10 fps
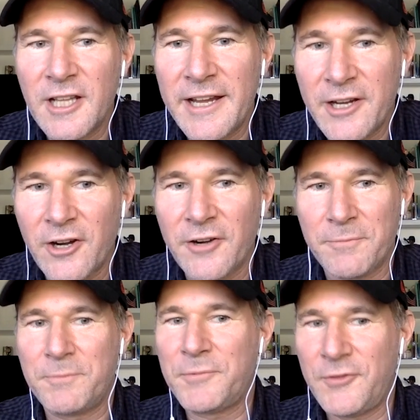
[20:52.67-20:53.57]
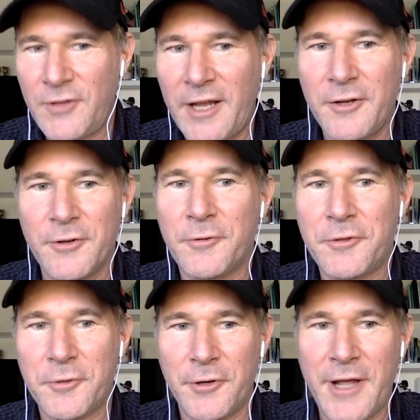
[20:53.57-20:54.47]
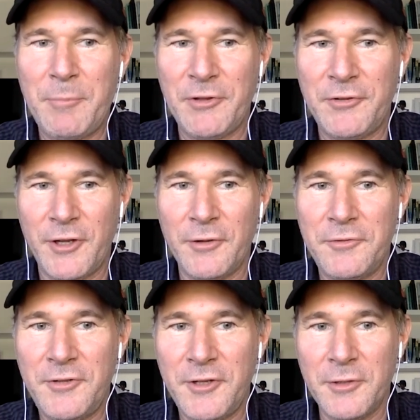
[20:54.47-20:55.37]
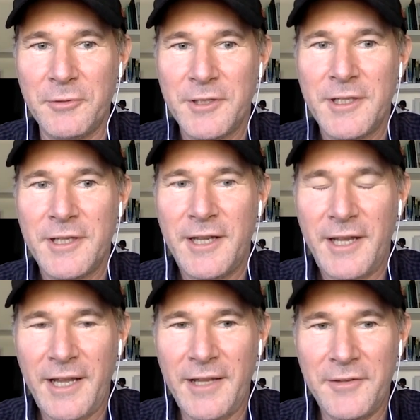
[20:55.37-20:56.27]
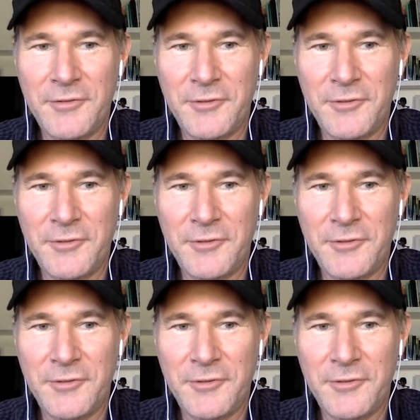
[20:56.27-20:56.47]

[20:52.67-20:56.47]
like our second or third episode, too. And